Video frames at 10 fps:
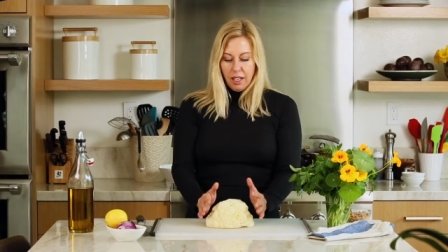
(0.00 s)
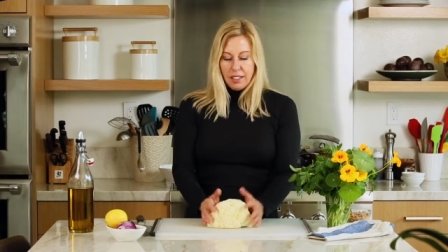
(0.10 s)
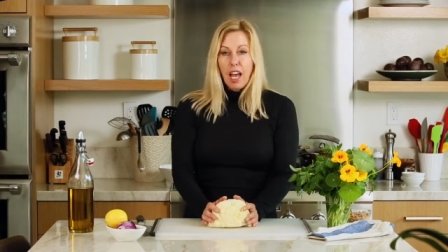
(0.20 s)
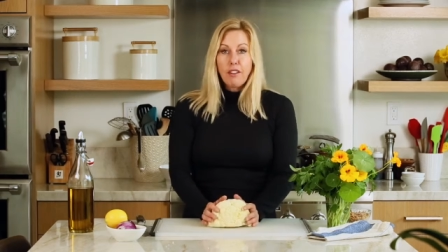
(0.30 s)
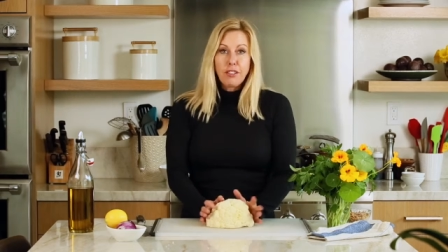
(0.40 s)

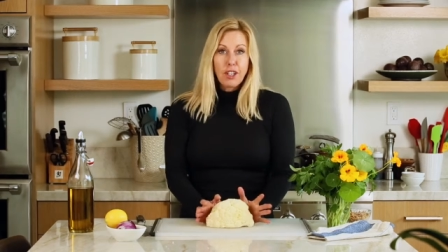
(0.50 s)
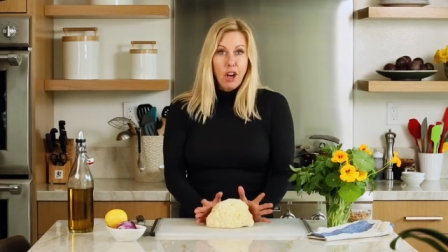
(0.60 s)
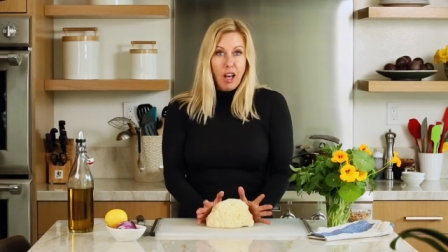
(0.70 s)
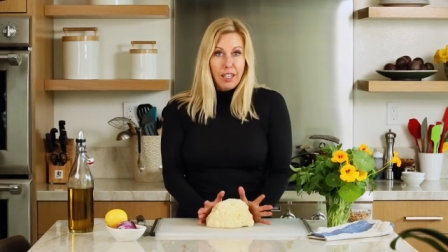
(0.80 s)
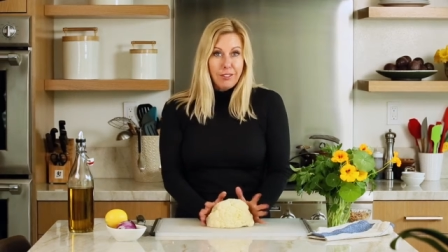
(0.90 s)
Now for the
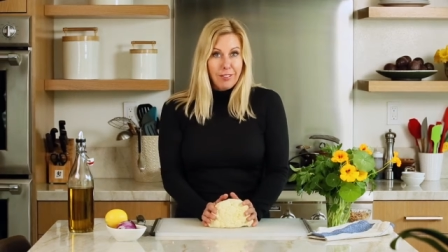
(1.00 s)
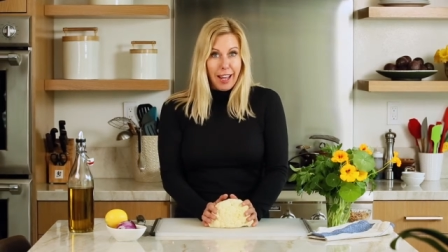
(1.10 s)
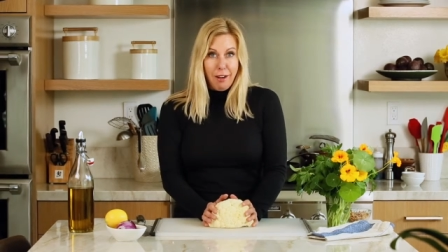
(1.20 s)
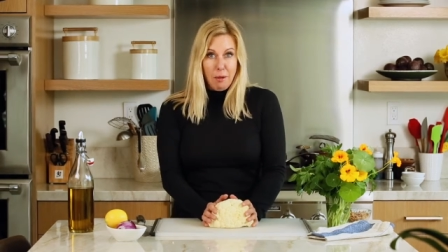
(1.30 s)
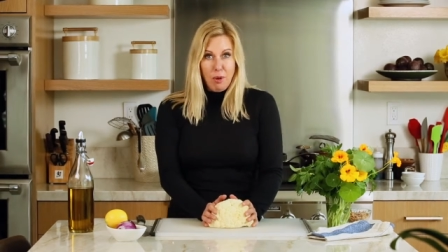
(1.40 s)

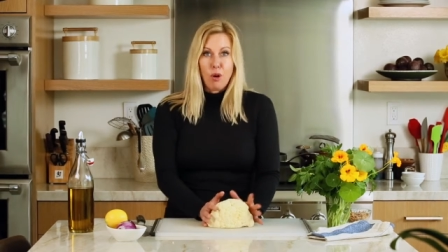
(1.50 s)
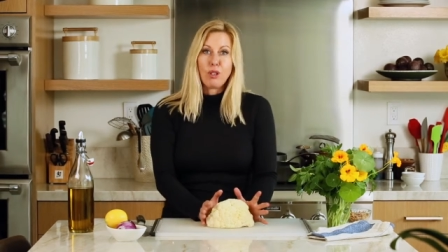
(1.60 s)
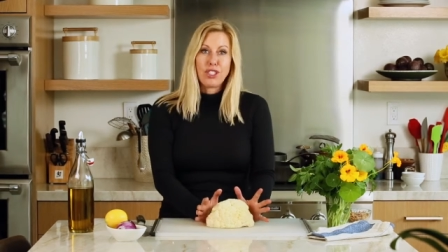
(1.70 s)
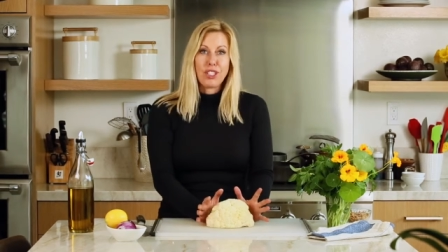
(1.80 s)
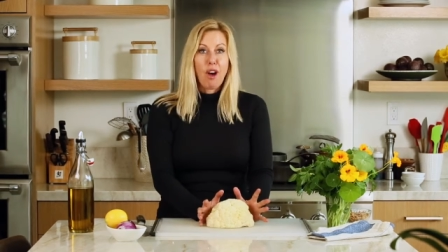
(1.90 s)
cauliflower
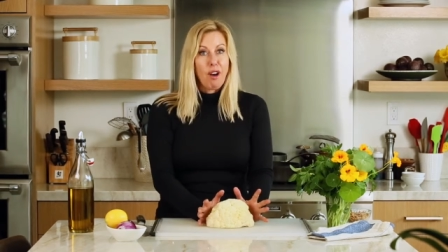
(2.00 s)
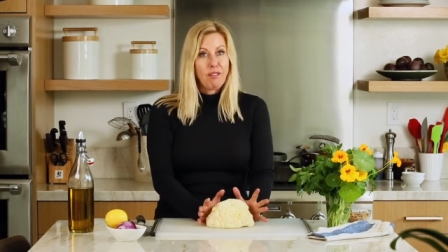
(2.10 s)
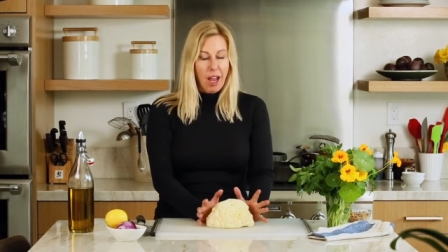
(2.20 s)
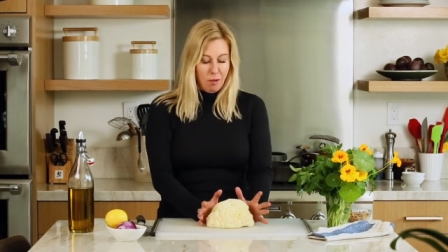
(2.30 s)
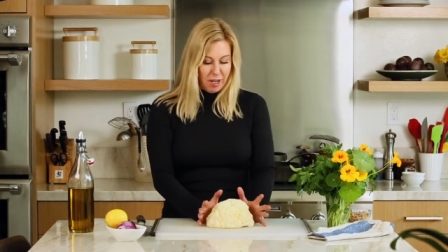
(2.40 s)
portion
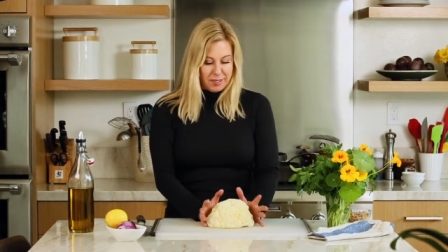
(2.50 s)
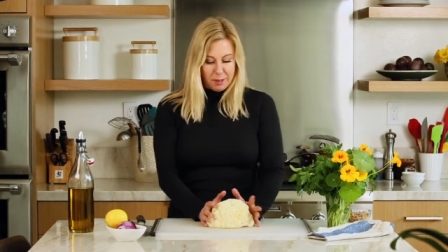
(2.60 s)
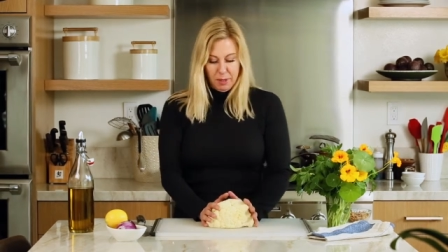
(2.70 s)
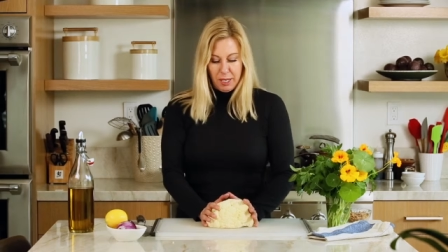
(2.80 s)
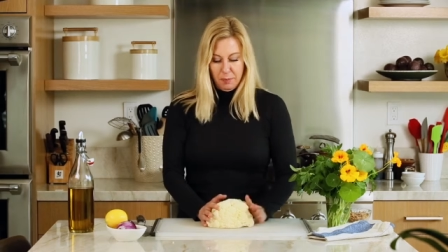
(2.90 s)
of our
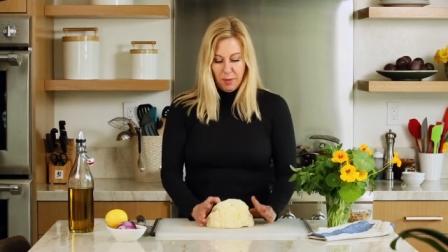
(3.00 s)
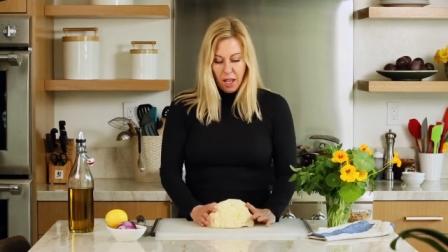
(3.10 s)
recipe.